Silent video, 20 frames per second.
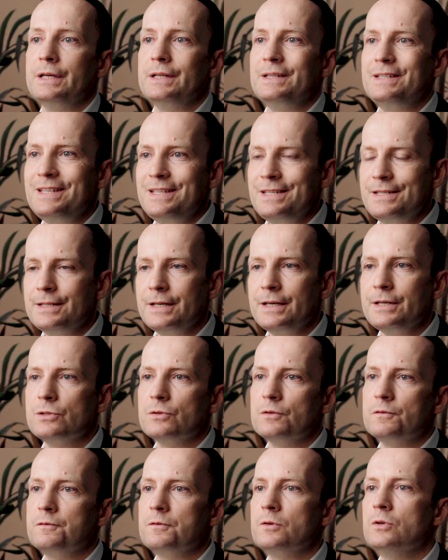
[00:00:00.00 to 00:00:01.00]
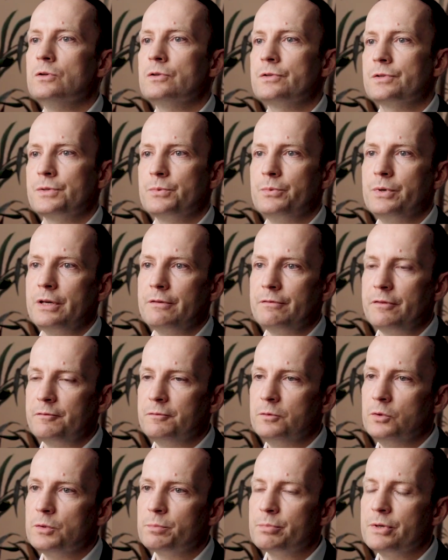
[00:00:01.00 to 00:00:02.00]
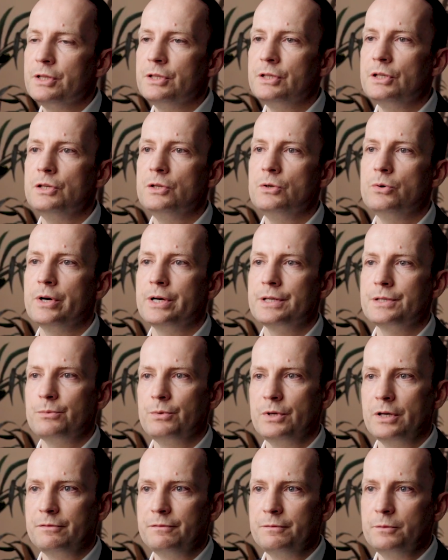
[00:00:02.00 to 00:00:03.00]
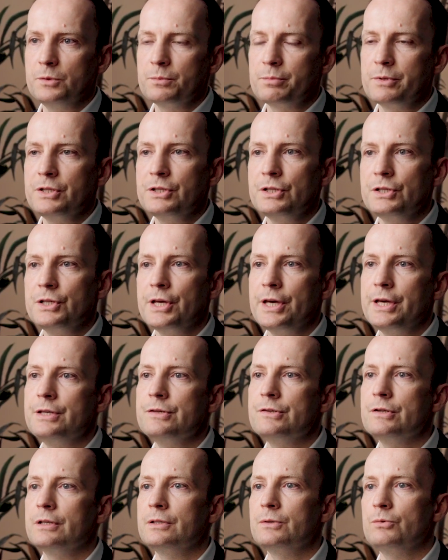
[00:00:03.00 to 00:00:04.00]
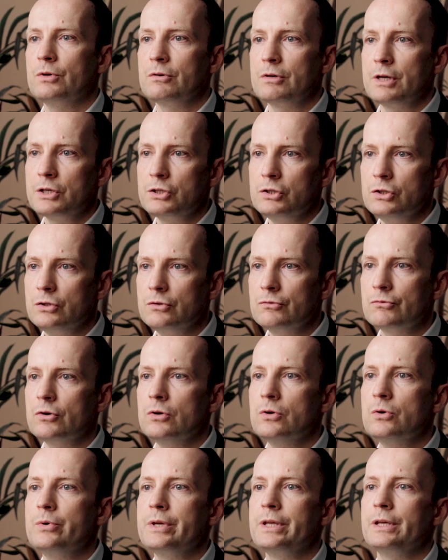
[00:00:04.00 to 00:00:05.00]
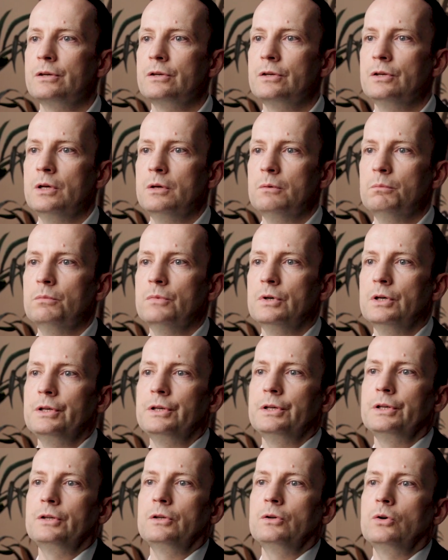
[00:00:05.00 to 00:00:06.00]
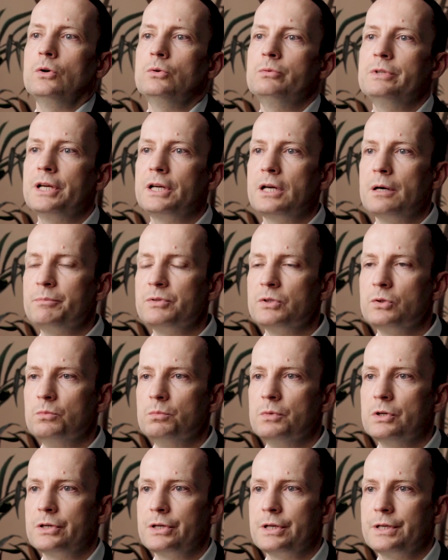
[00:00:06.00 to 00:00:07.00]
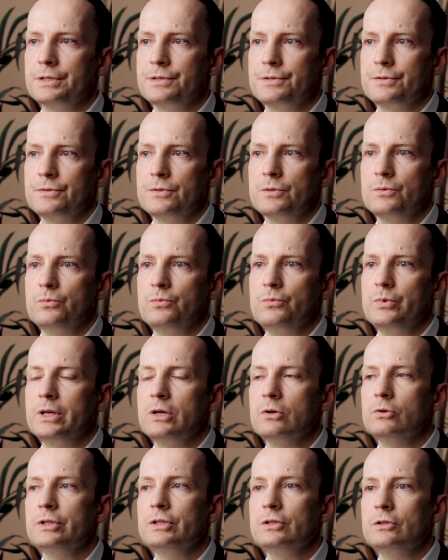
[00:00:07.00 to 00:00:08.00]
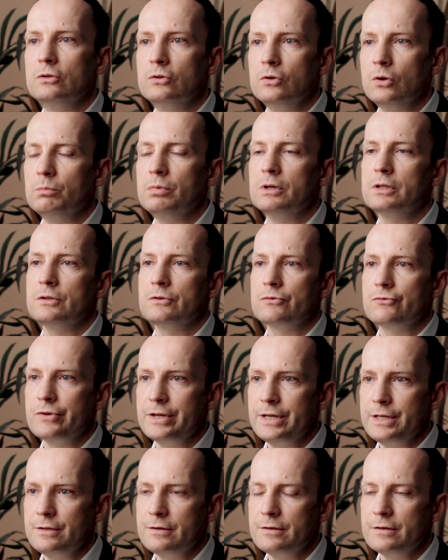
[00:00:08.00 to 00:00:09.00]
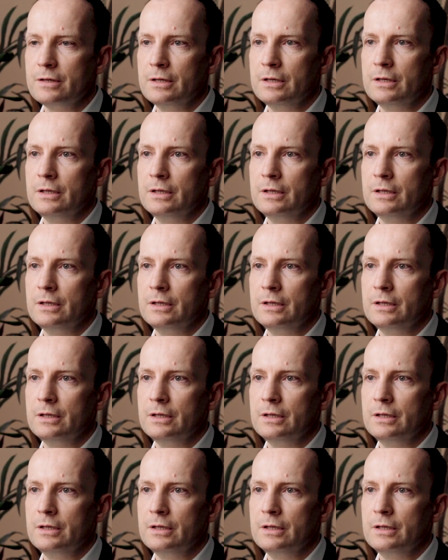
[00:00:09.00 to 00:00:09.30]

These days, of course, we have a footprint in US, we have footprint in Asia, and we are actually growing all the capital markets. So we call it global reach.